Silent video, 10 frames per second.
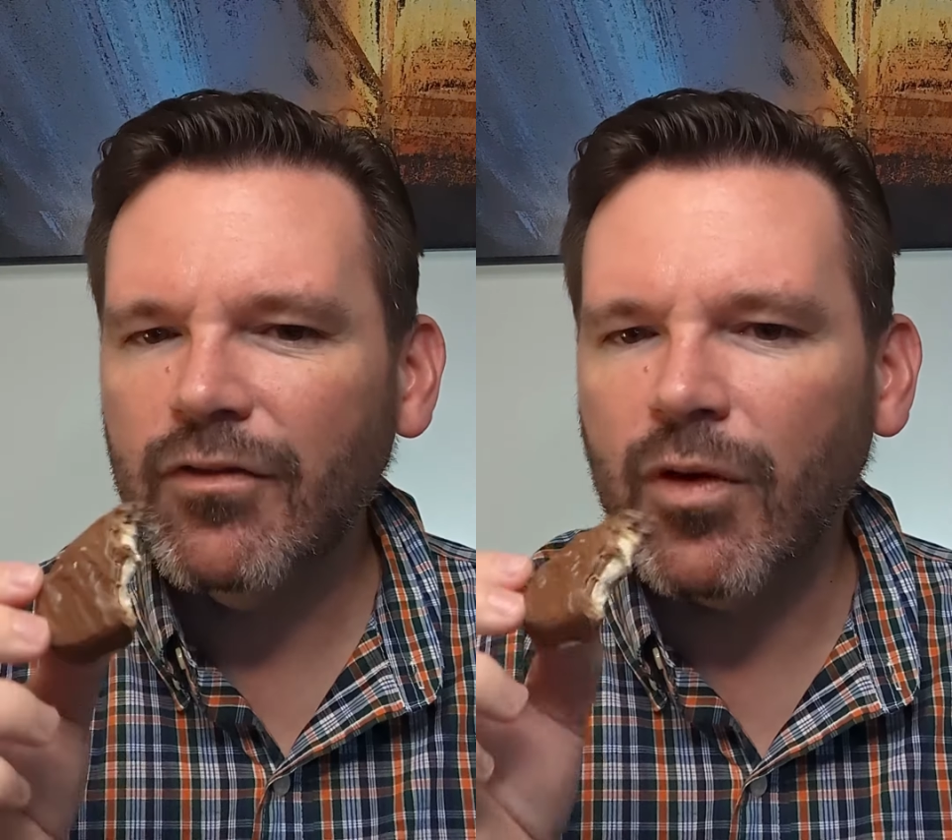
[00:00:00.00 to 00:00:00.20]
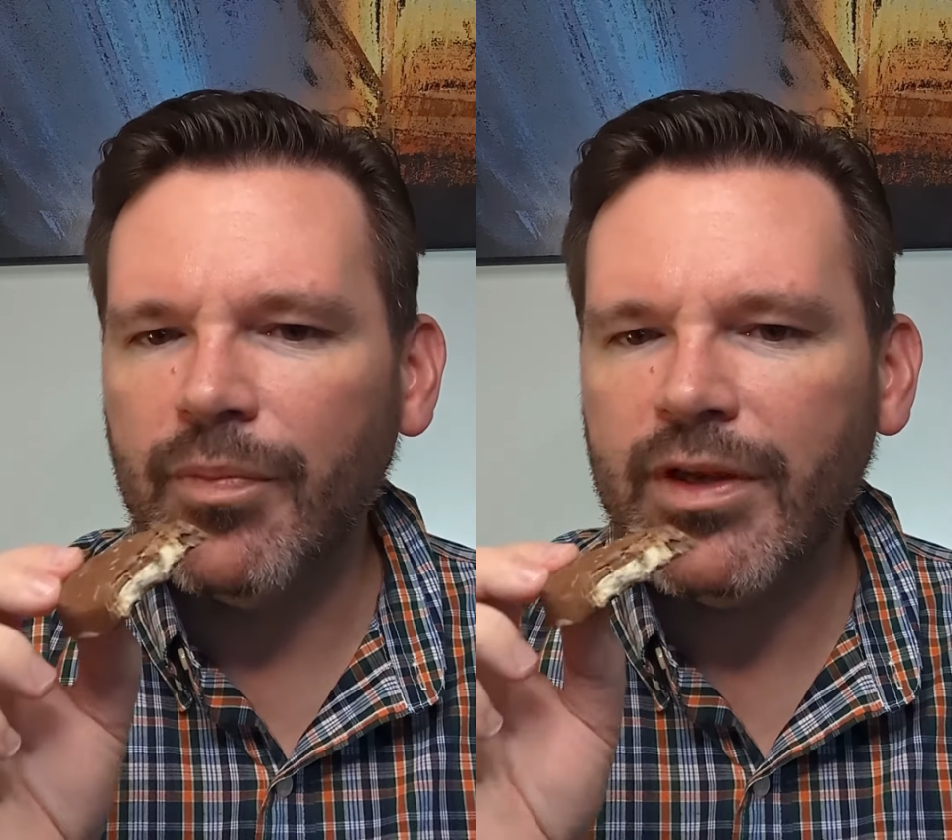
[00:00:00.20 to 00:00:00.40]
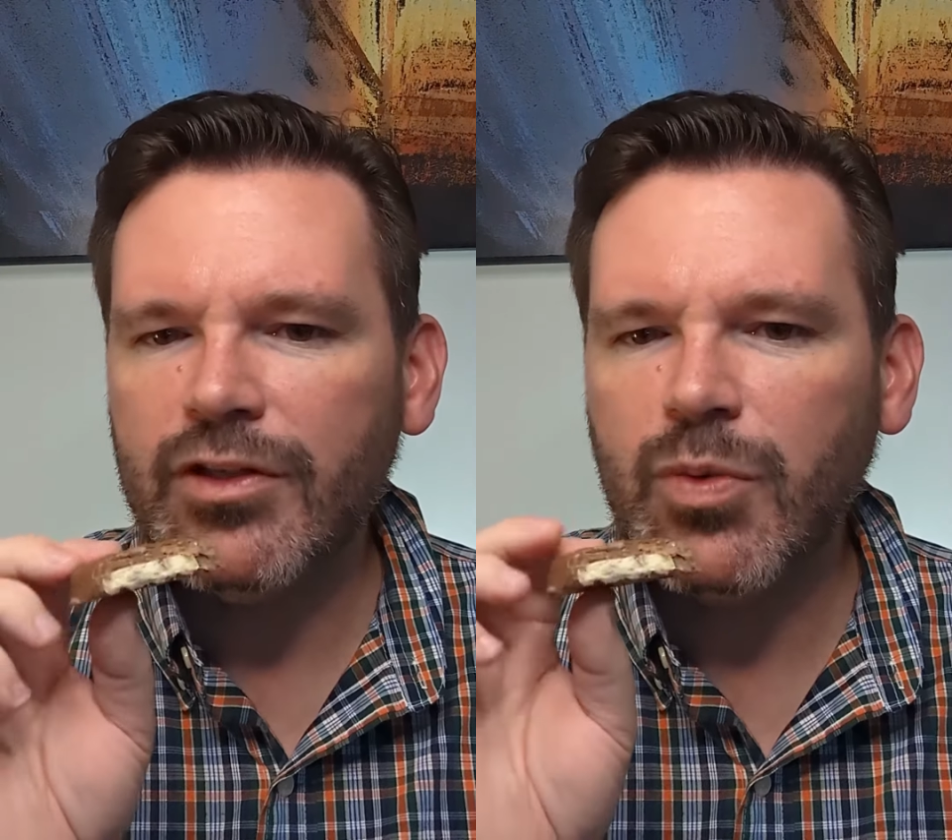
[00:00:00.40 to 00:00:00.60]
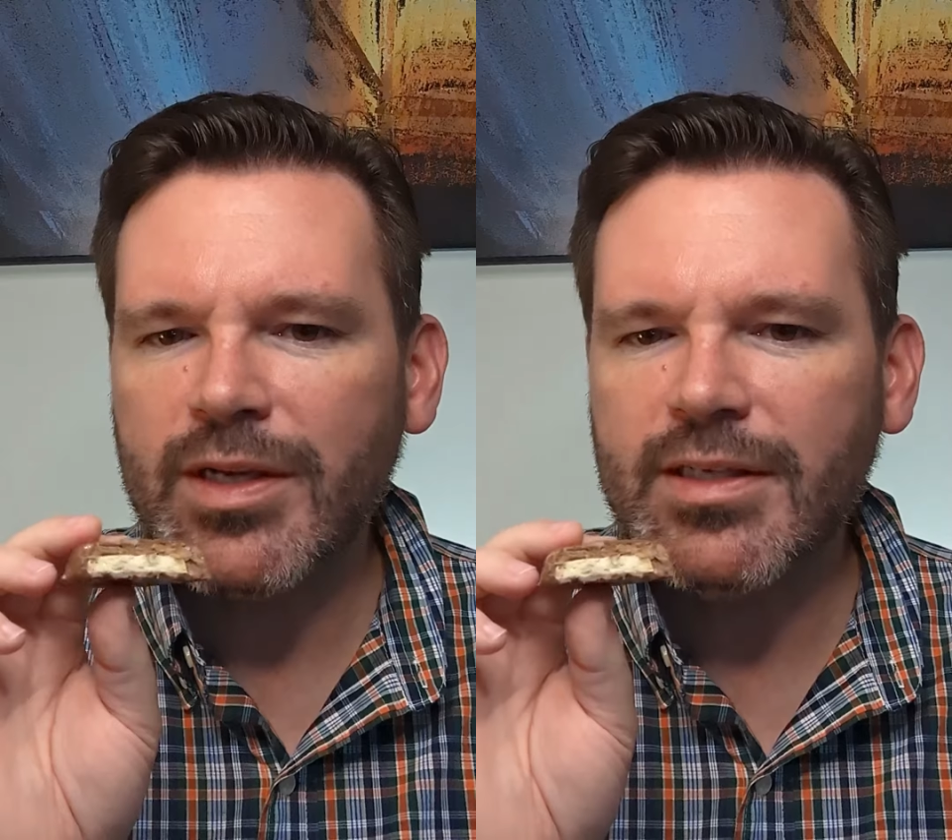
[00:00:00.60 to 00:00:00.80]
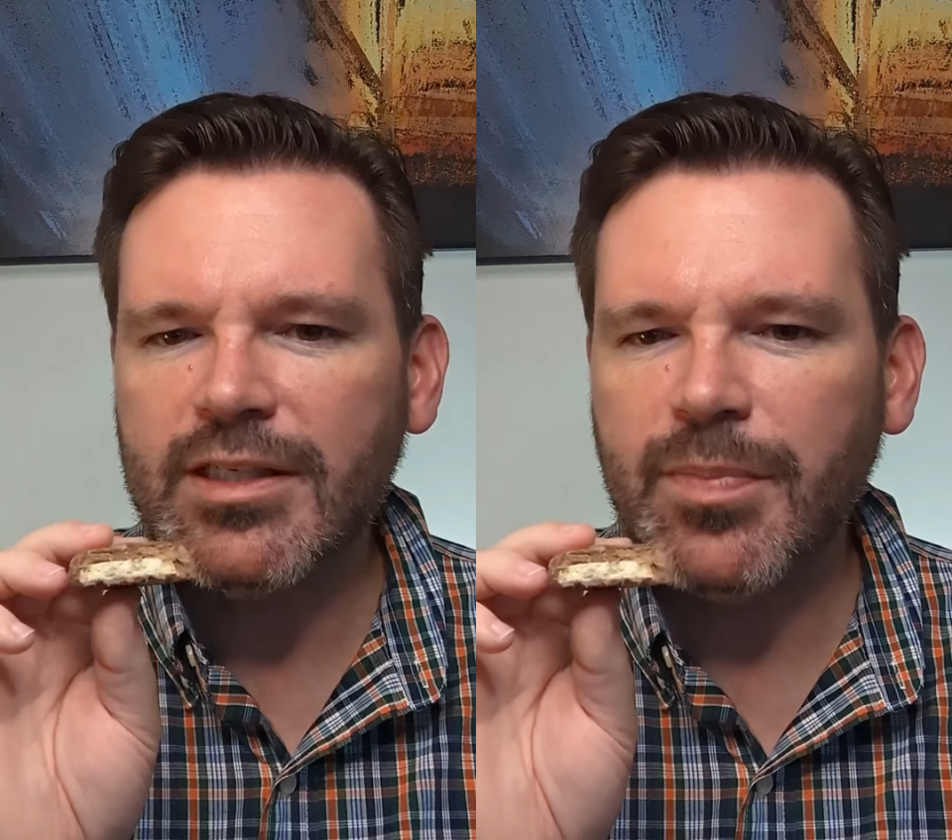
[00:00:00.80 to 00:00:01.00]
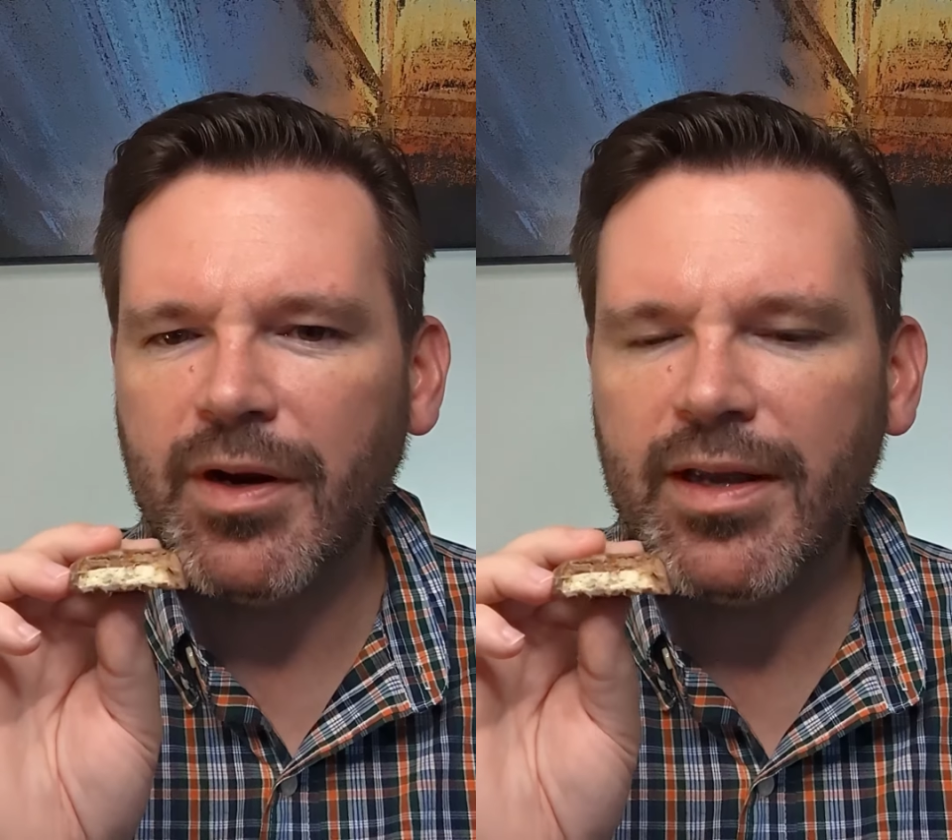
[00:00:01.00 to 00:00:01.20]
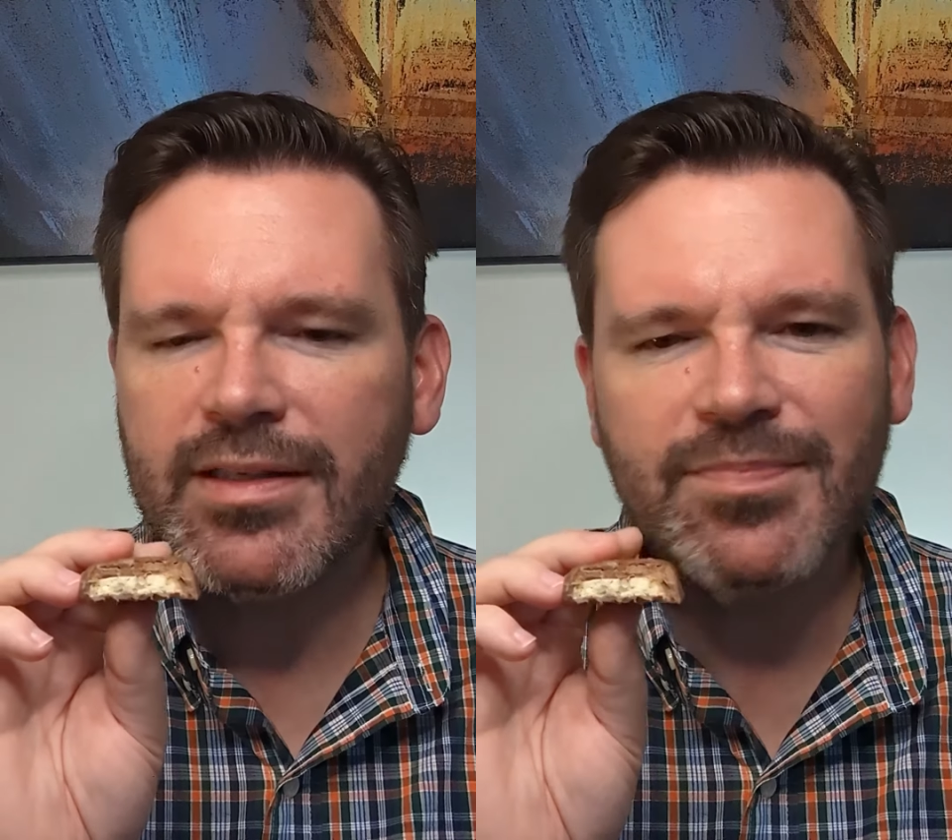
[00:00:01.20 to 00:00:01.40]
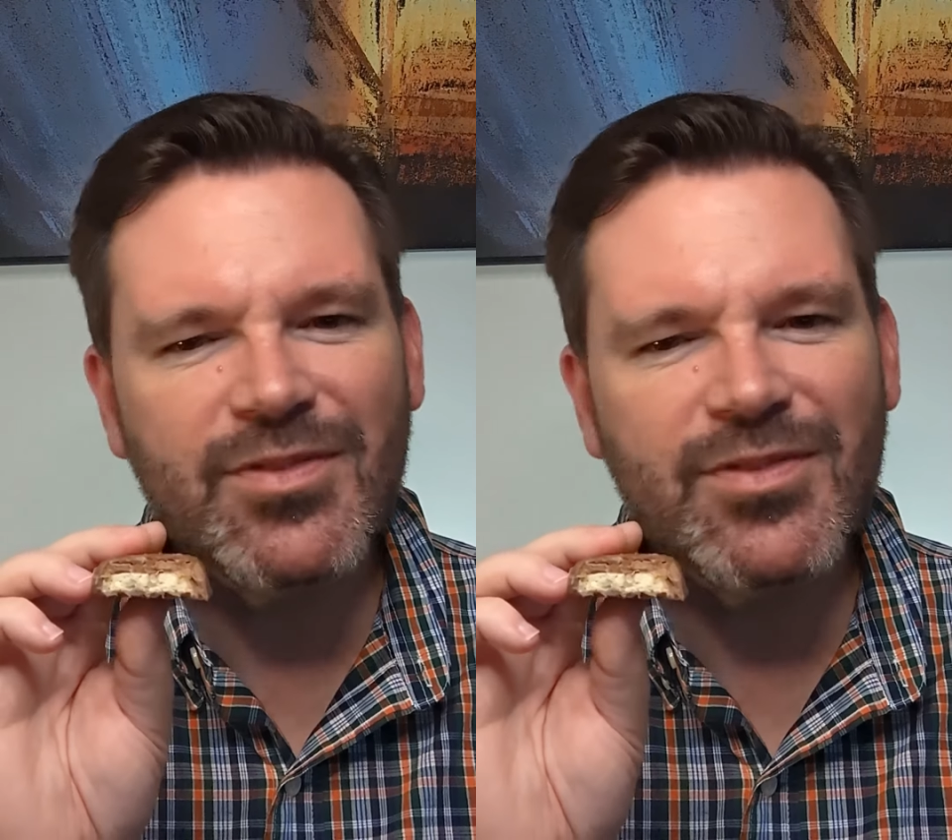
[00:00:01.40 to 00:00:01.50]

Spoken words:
from the TWIX experience.